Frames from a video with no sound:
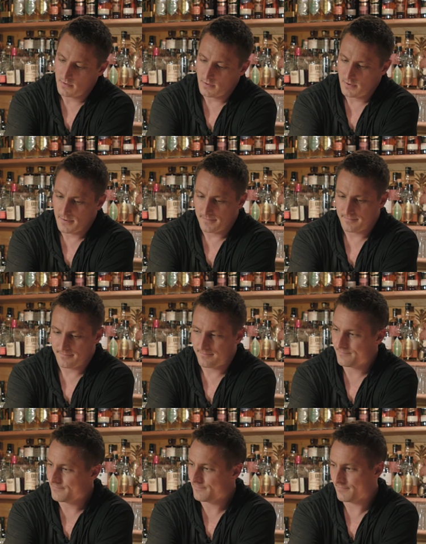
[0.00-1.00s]

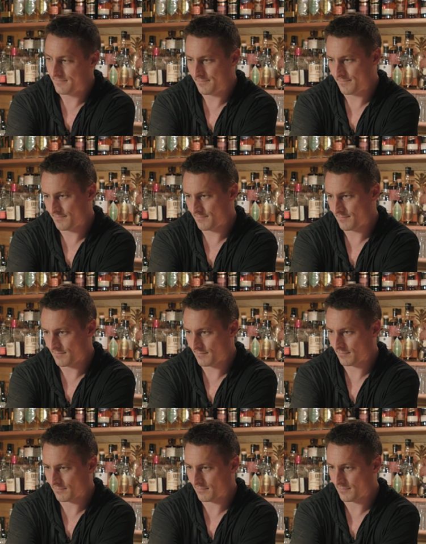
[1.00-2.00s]
(silence)